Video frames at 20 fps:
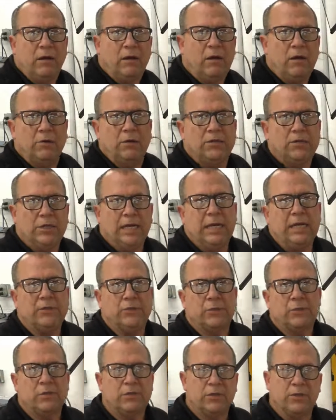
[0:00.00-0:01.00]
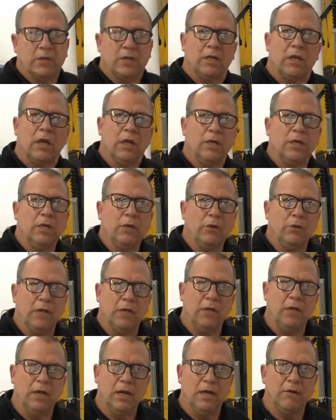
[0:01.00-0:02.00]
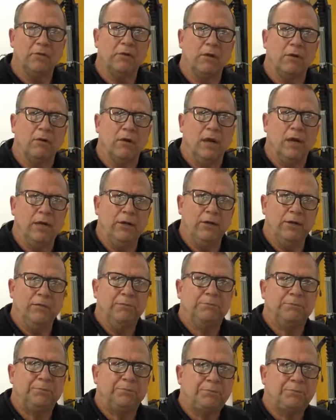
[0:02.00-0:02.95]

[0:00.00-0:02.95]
all the changes to the cutting unit, not the grinder.